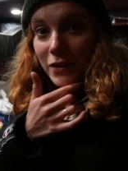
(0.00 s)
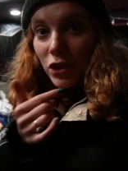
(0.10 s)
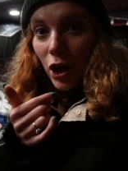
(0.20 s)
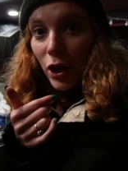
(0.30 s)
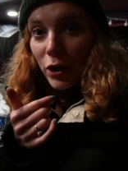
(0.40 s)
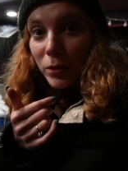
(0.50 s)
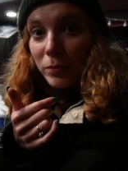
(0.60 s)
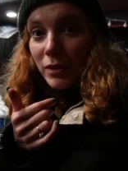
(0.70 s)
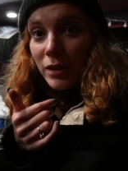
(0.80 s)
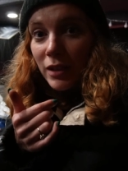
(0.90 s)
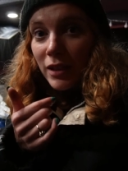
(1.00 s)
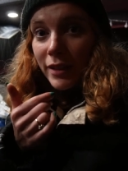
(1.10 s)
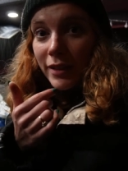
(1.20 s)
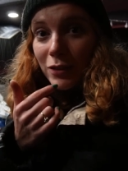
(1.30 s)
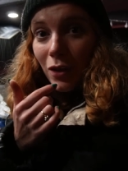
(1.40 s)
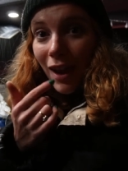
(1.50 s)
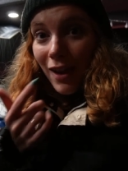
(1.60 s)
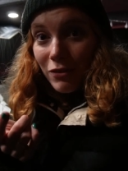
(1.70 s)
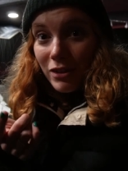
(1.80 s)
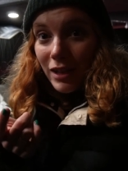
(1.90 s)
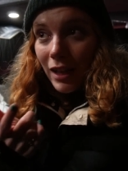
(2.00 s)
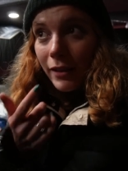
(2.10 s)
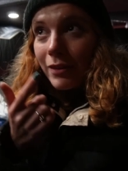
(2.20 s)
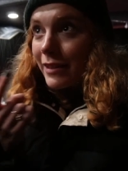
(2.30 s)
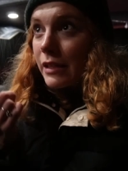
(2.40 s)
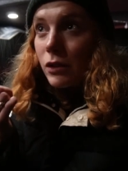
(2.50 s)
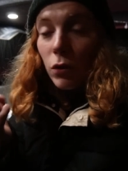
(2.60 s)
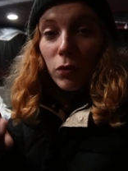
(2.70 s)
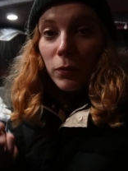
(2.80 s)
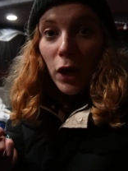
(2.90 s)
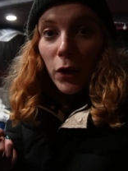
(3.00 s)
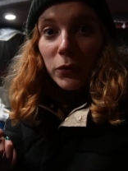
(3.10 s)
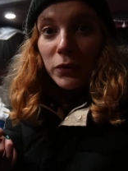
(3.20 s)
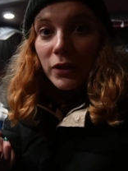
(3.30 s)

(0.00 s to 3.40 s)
is your home, it's got everything. Like this is all we own.